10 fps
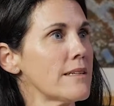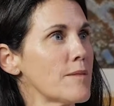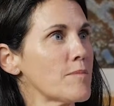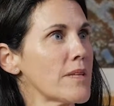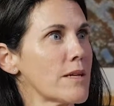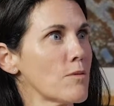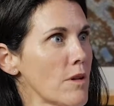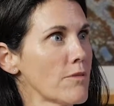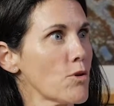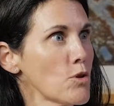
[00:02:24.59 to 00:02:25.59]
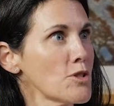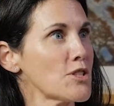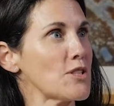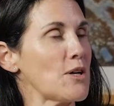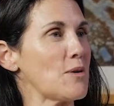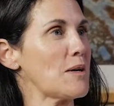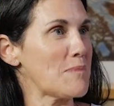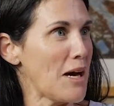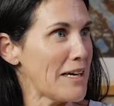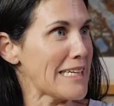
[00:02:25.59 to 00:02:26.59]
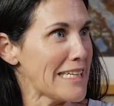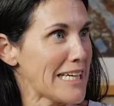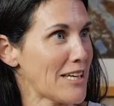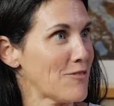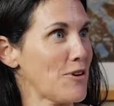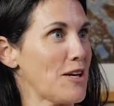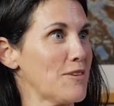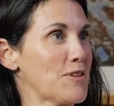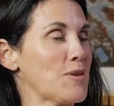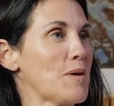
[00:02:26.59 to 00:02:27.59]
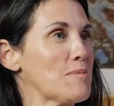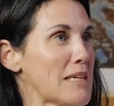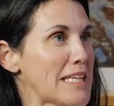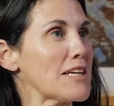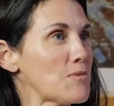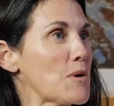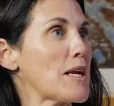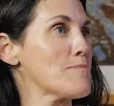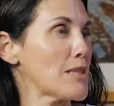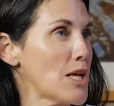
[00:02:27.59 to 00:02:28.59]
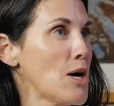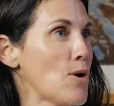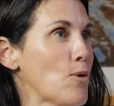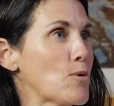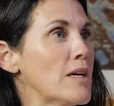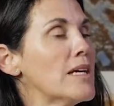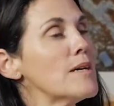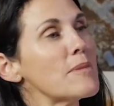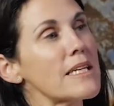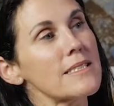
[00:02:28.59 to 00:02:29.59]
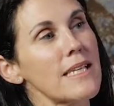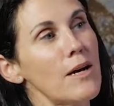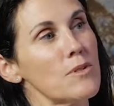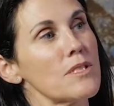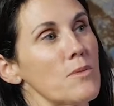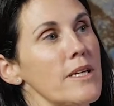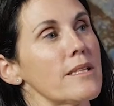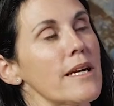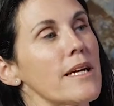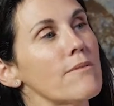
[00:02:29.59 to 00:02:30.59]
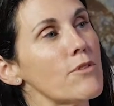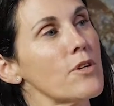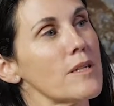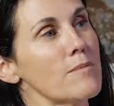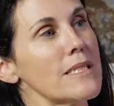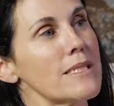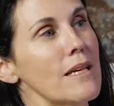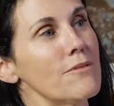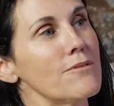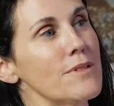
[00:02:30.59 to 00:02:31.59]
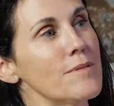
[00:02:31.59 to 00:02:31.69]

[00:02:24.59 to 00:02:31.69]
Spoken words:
And I'm thinking, well, of course you don't. I'm not eating in front of you. I'm eating when I'm alone, because that was the way that I comforted myself.